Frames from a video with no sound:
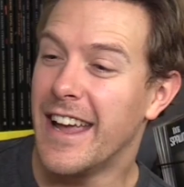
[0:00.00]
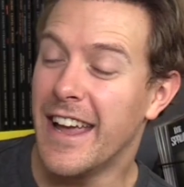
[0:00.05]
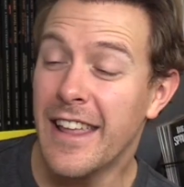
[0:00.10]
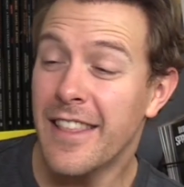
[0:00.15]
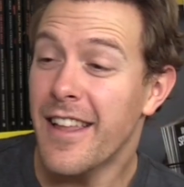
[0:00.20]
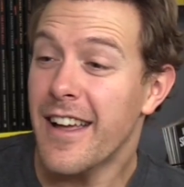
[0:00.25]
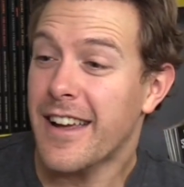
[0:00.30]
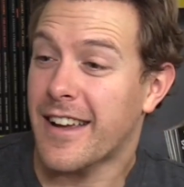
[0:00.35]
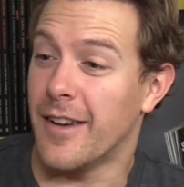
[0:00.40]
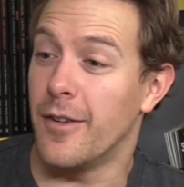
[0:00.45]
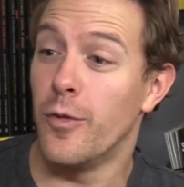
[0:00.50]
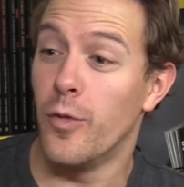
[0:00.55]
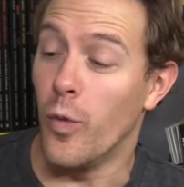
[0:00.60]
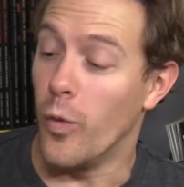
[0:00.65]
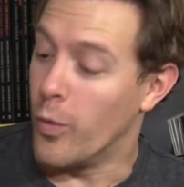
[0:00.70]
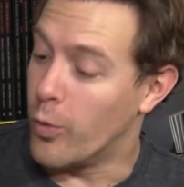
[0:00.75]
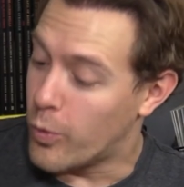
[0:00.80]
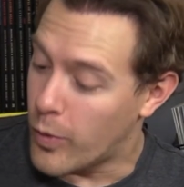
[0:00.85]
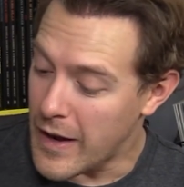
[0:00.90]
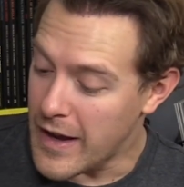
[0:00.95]
And like
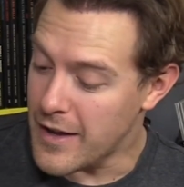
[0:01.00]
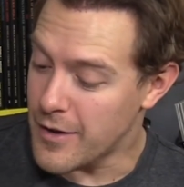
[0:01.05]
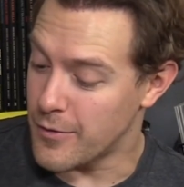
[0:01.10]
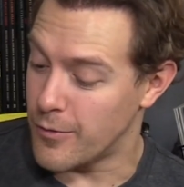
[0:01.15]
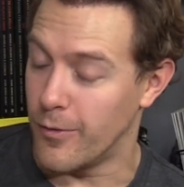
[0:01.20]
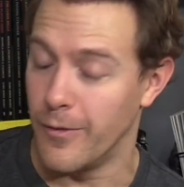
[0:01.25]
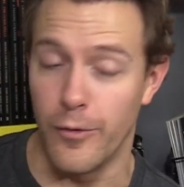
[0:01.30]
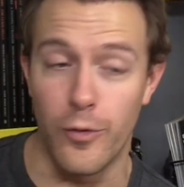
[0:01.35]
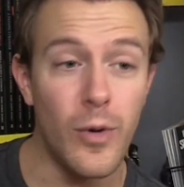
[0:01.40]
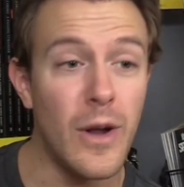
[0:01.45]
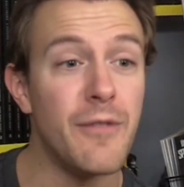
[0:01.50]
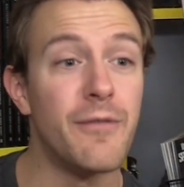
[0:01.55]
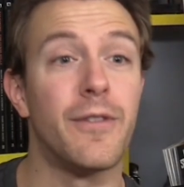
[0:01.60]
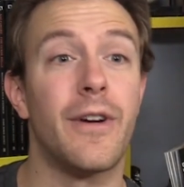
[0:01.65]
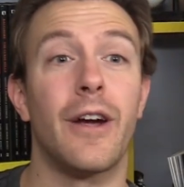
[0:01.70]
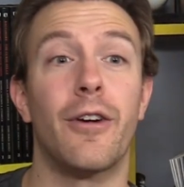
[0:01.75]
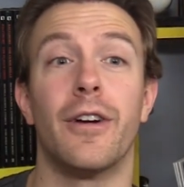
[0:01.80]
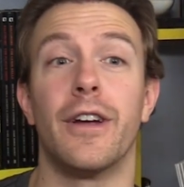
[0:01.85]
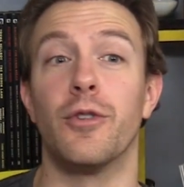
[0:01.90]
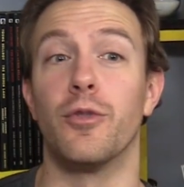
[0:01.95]
we we
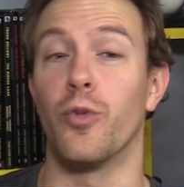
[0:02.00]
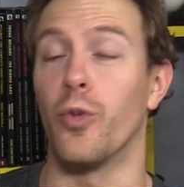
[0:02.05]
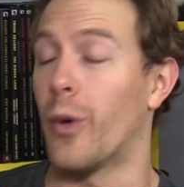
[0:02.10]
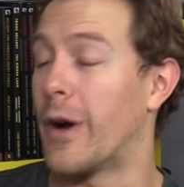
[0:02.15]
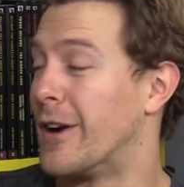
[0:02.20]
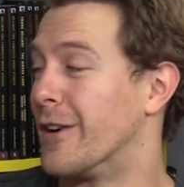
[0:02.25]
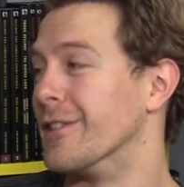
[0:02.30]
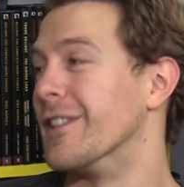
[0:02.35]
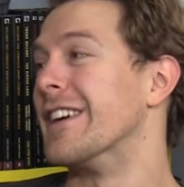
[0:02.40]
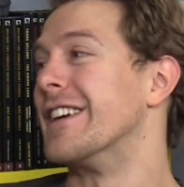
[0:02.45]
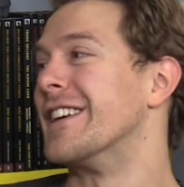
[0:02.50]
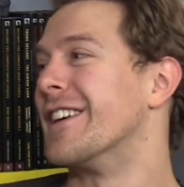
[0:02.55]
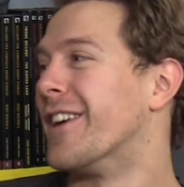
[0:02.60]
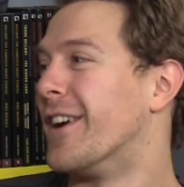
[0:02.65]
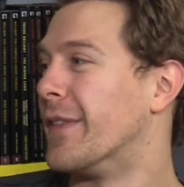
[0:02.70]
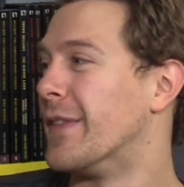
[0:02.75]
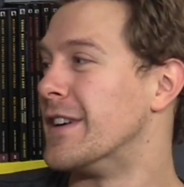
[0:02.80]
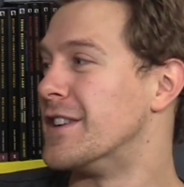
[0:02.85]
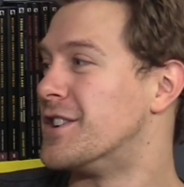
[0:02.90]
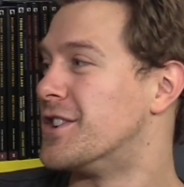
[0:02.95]
very rarely
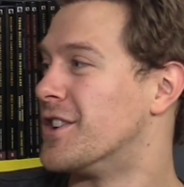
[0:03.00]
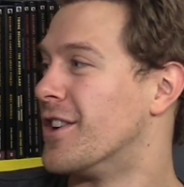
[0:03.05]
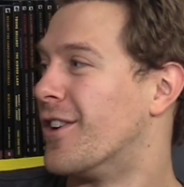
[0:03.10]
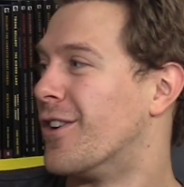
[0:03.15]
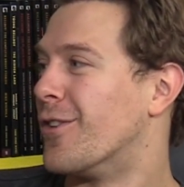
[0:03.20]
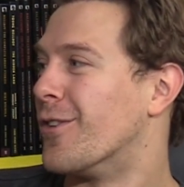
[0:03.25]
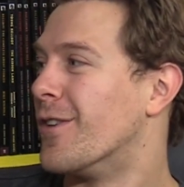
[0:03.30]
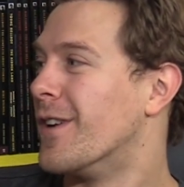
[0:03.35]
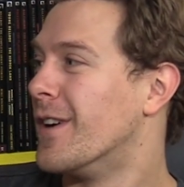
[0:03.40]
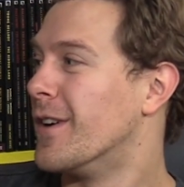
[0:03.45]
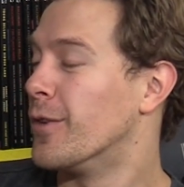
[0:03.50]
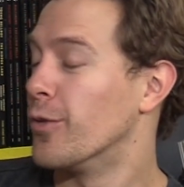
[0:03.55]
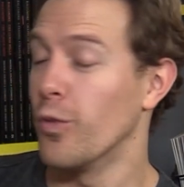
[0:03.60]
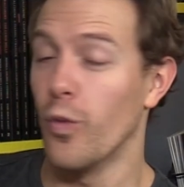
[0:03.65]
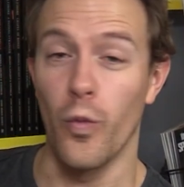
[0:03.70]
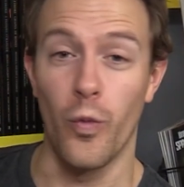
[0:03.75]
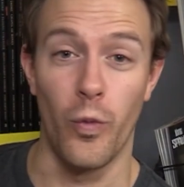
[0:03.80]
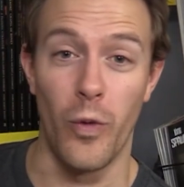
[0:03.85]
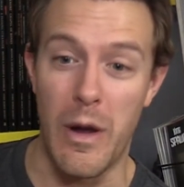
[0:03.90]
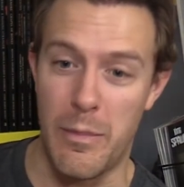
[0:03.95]
on this show
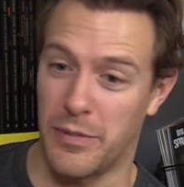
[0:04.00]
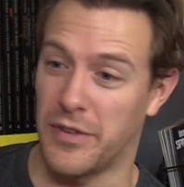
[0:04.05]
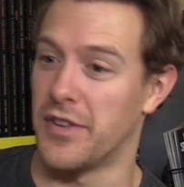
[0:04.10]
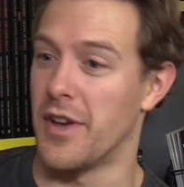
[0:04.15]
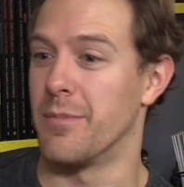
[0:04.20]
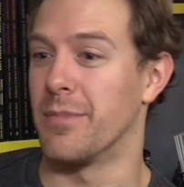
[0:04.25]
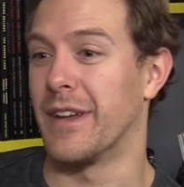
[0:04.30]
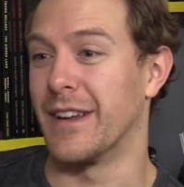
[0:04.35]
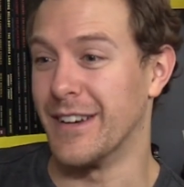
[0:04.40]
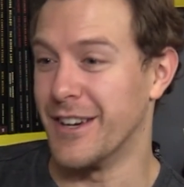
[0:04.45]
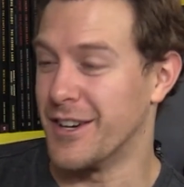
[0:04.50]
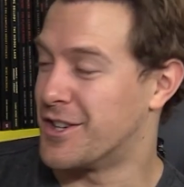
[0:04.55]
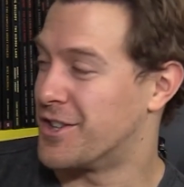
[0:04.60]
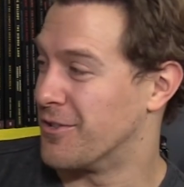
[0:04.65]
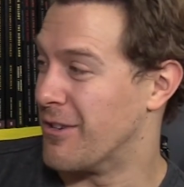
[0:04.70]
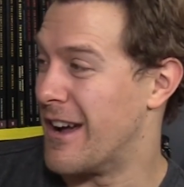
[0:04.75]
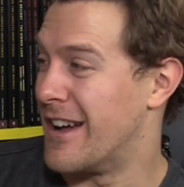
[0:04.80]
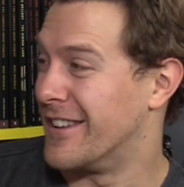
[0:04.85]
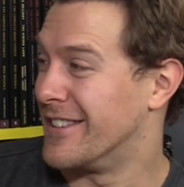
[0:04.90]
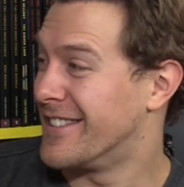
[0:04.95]
rip something to
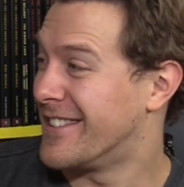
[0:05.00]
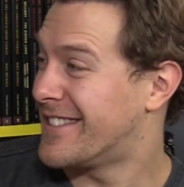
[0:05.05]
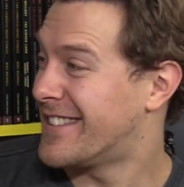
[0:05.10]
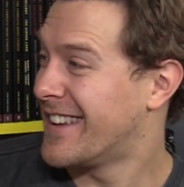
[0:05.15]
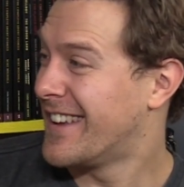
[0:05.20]
shreds.